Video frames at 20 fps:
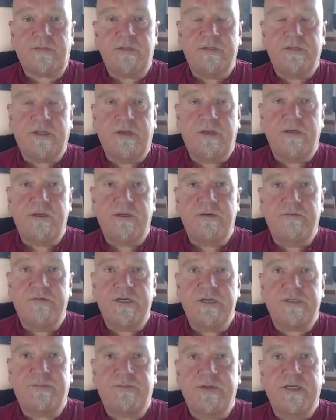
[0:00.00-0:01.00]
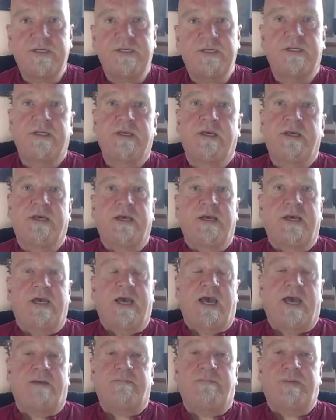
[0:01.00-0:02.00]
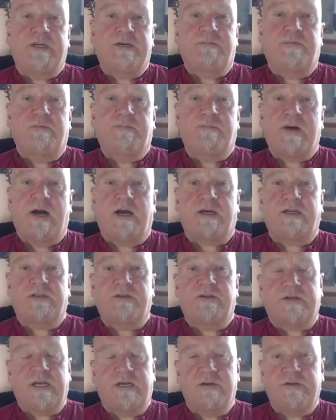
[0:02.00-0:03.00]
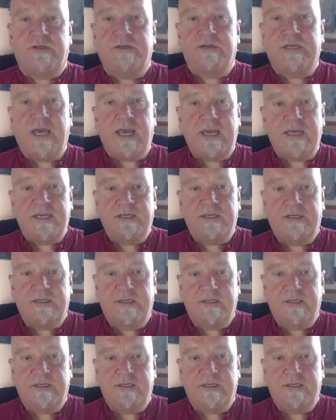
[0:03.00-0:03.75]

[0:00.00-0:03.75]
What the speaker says: So you can reach me at peterpaulparker.co.uk.